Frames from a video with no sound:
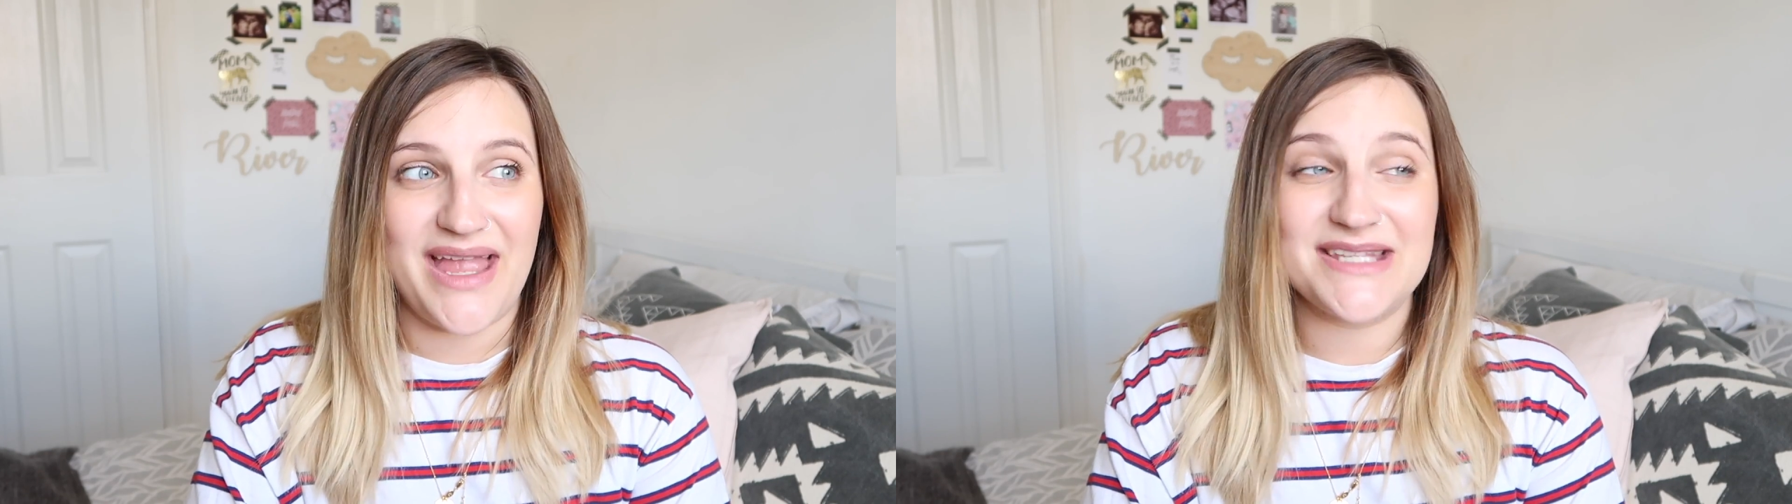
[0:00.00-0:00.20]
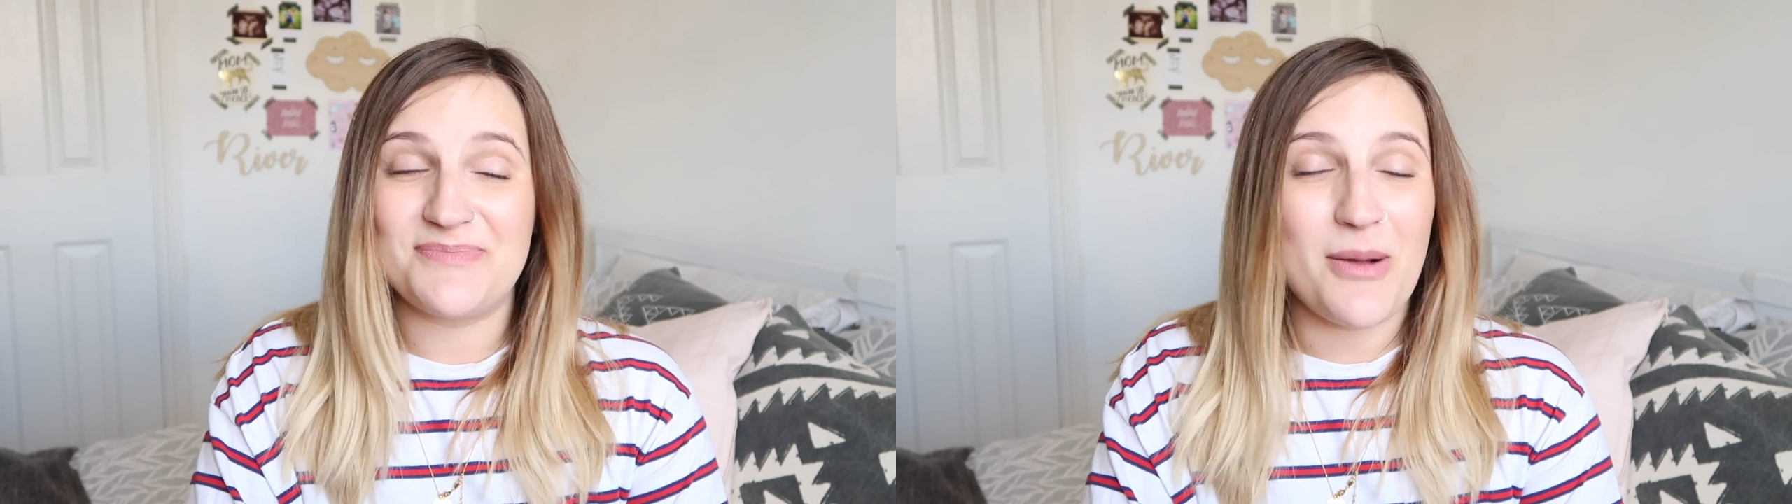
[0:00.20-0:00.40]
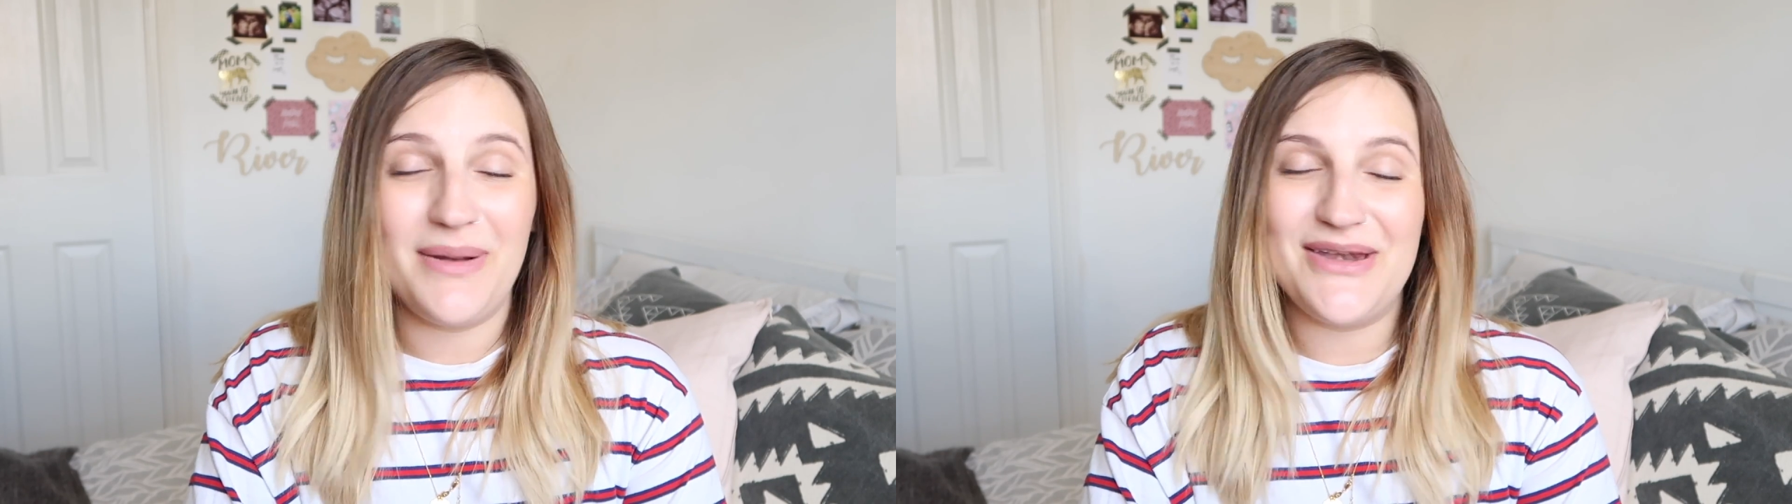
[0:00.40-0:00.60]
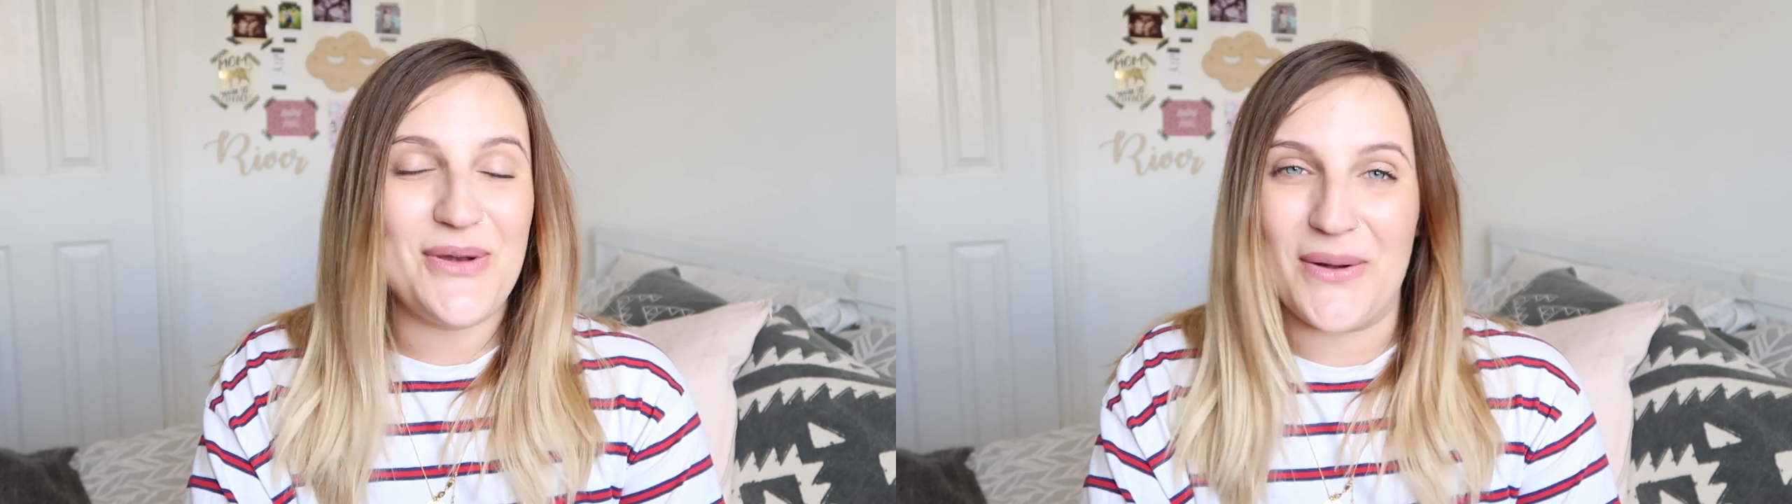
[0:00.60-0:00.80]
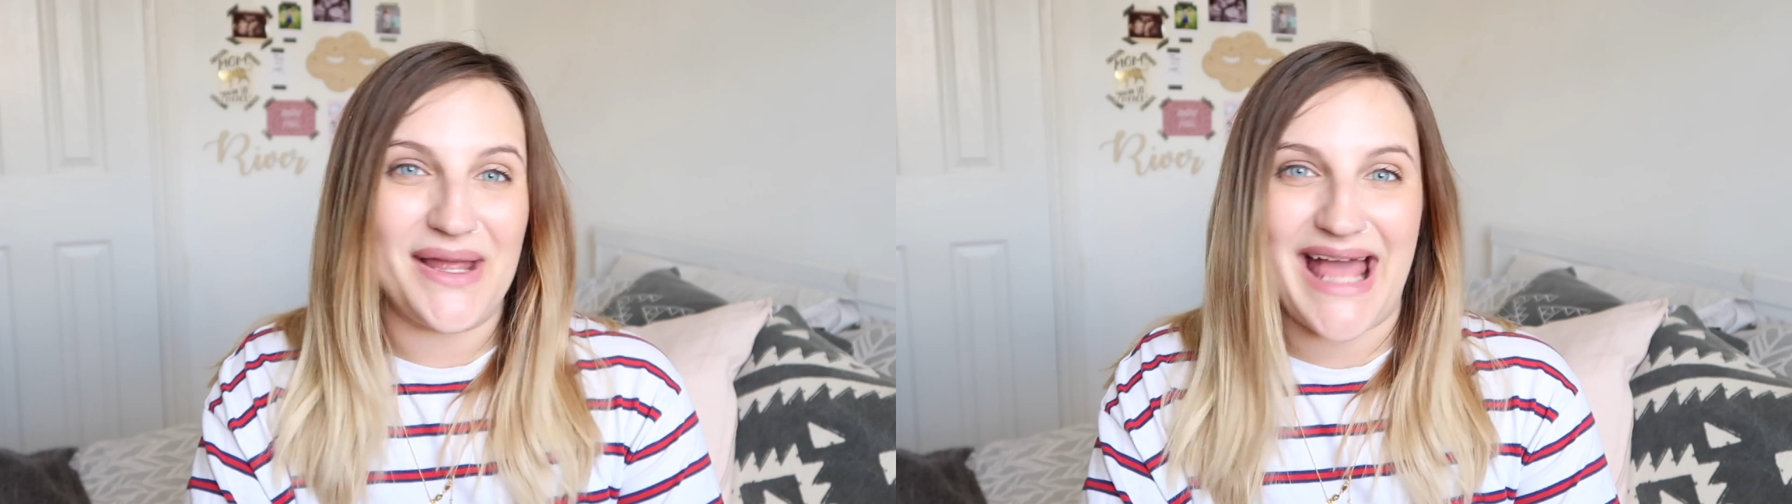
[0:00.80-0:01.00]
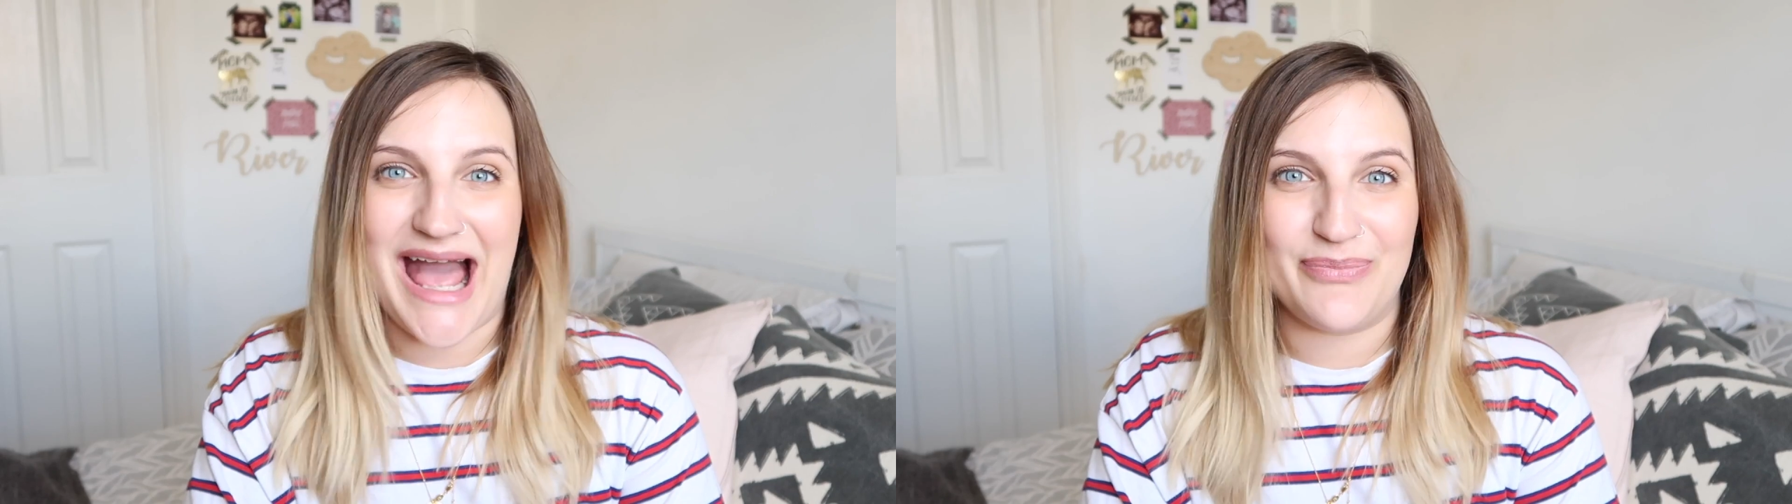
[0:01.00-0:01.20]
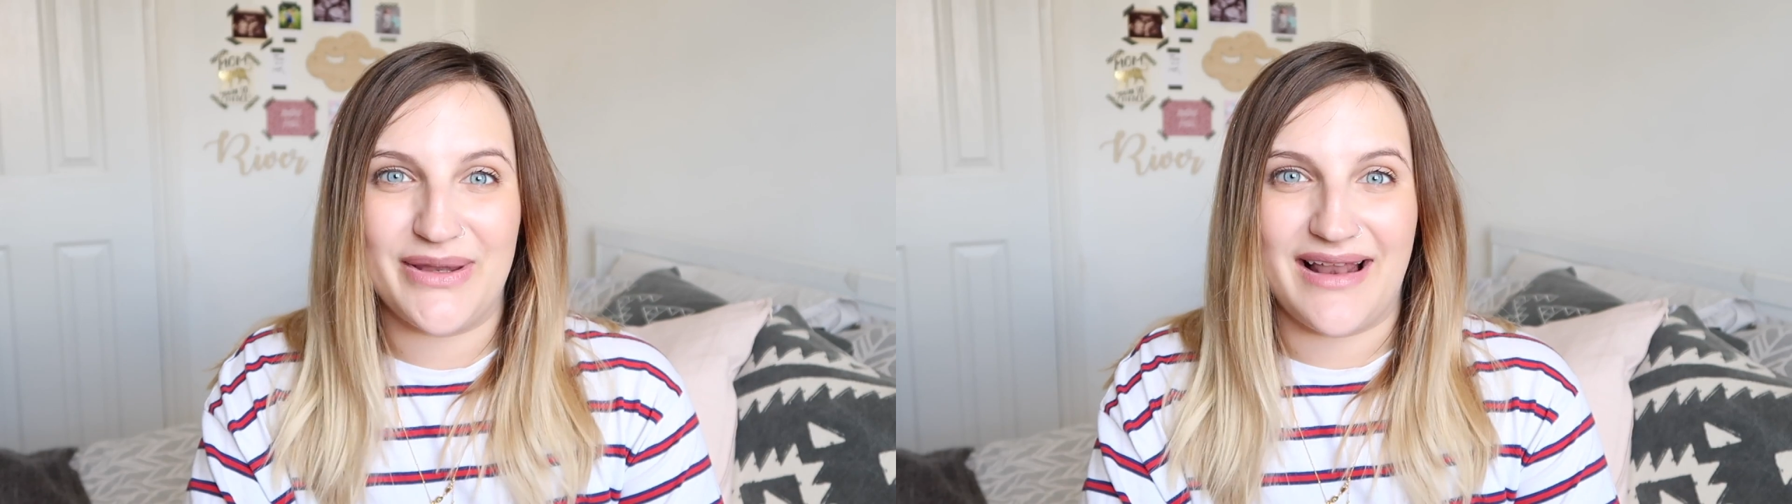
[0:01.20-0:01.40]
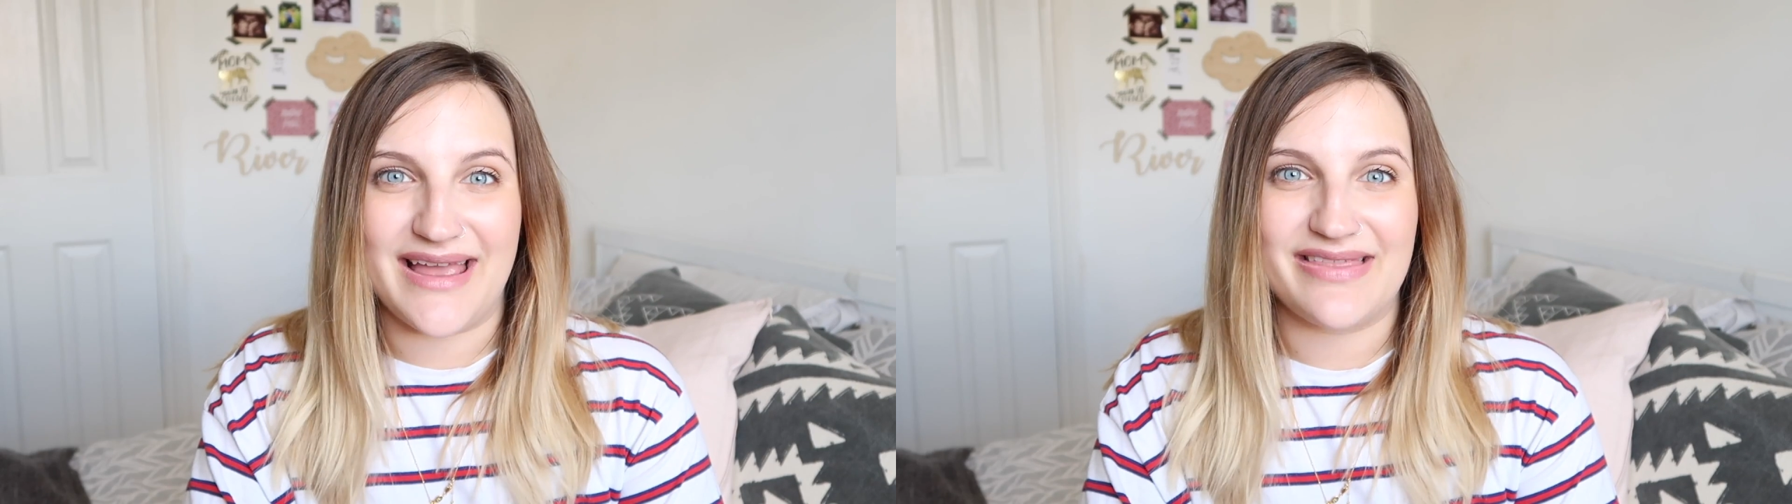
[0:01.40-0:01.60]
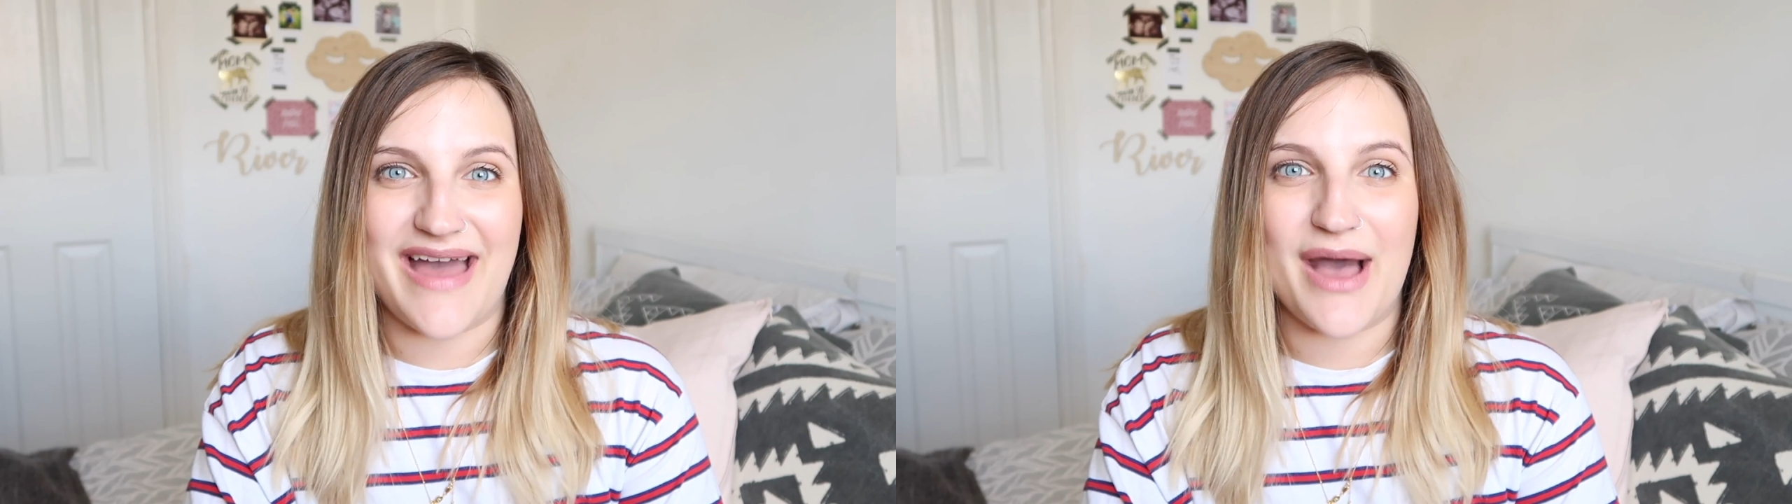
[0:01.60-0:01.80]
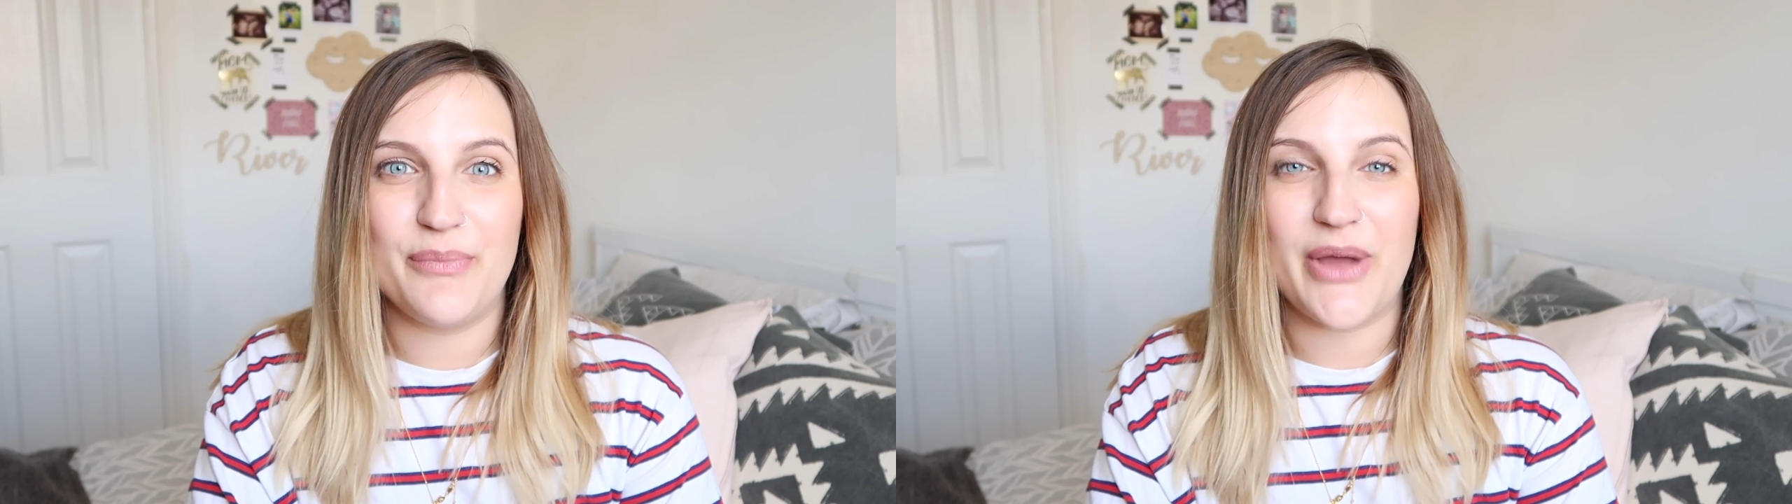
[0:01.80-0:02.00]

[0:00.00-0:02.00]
it's probably not going to happen like that.